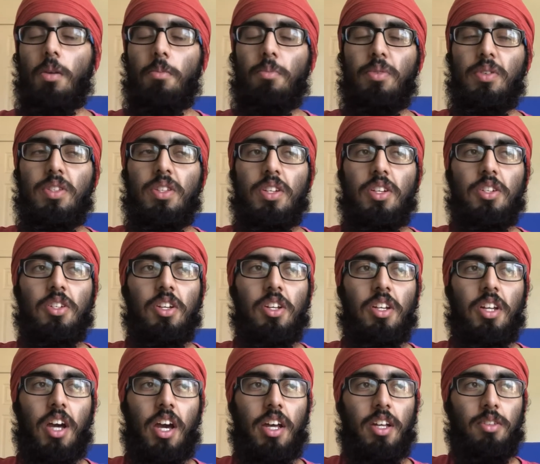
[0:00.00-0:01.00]

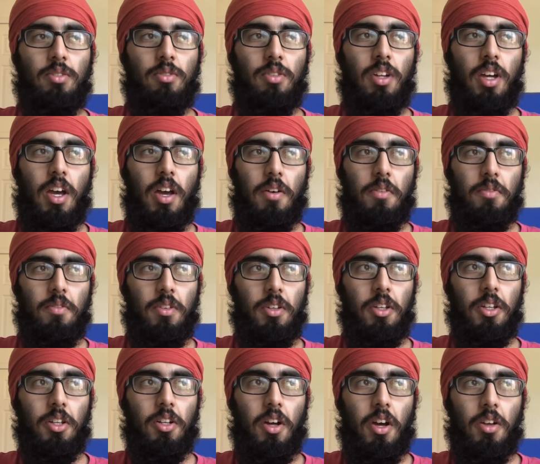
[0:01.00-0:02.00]
position. I don't want to have, I
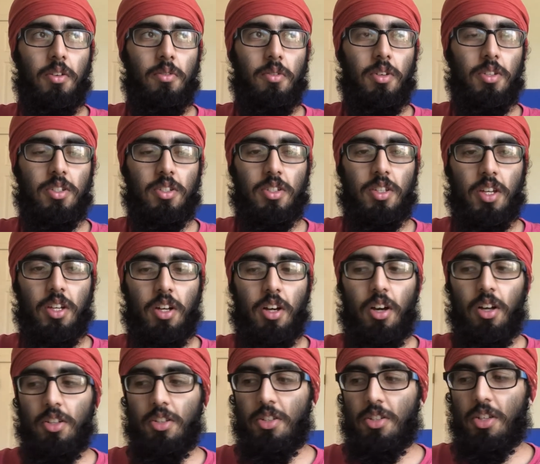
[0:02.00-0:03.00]
don't want
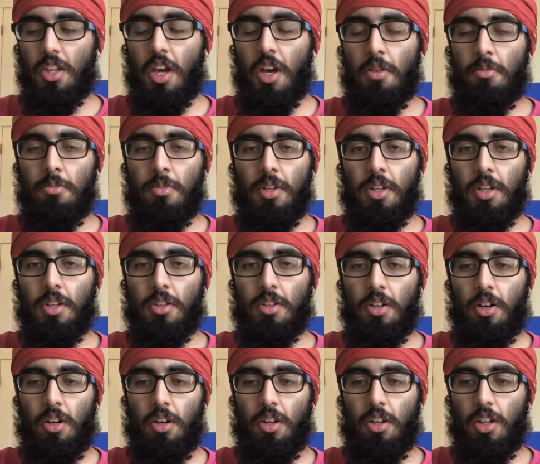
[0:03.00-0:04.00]
to just count money and
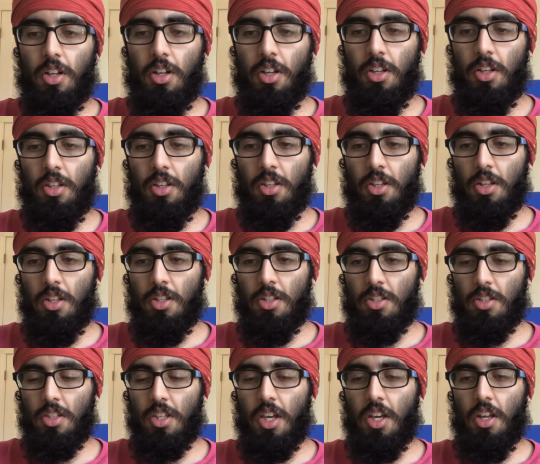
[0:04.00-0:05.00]
all, and then
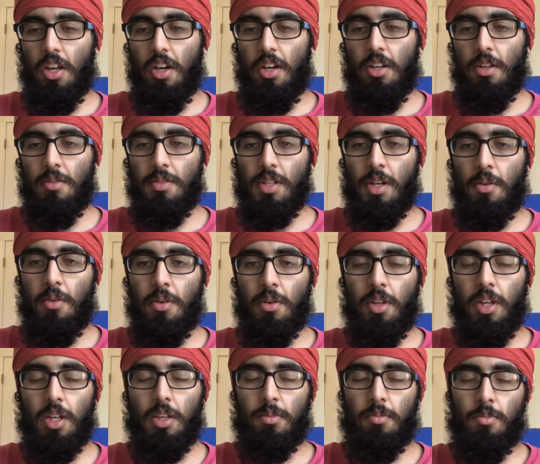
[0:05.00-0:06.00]
just get items. I want
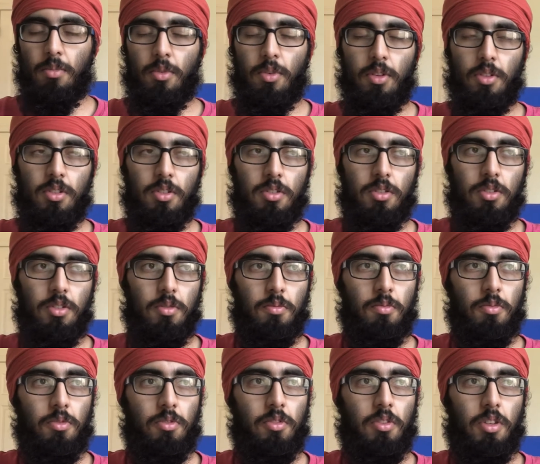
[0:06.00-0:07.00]
to do
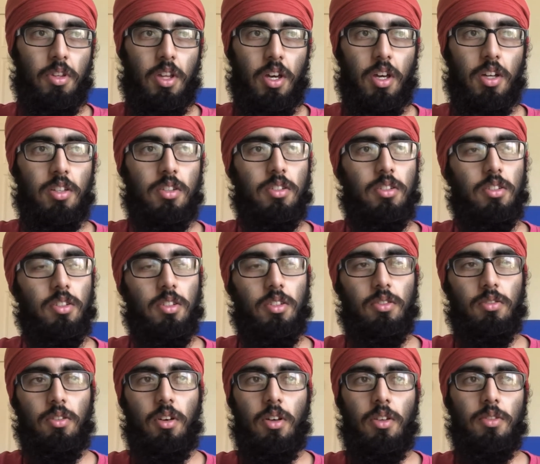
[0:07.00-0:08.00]
more than that. So
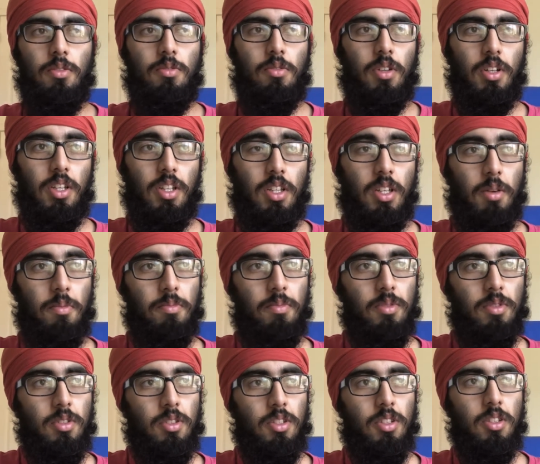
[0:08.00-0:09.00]
I just want to get
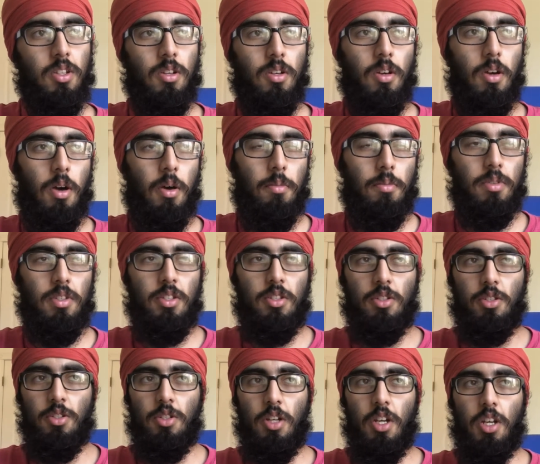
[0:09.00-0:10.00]
that
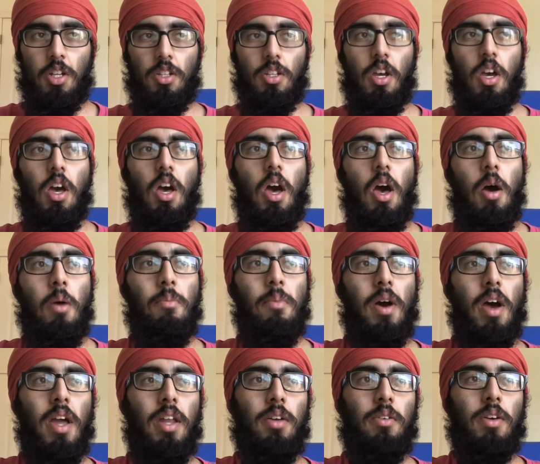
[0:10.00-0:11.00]
position changed.
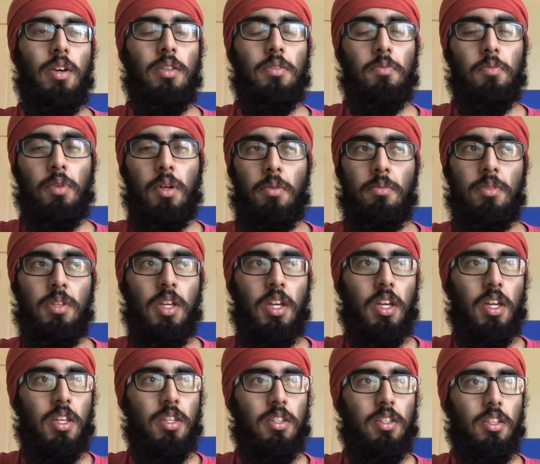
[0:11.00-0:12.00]
But anyways, what I'm
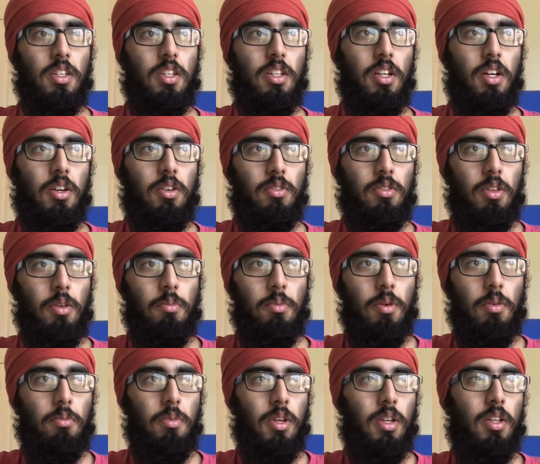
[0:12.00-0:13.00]
saying is, they
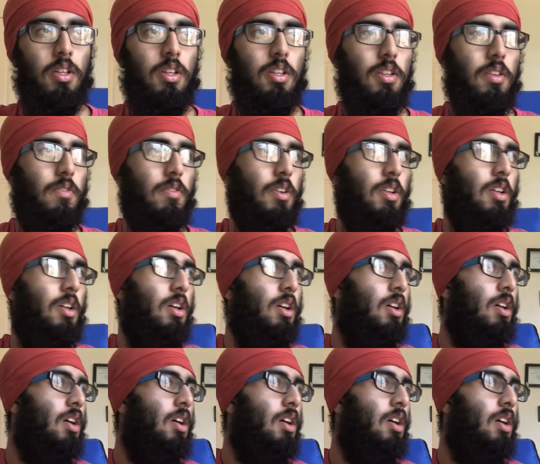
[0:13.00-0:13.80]
put me in a different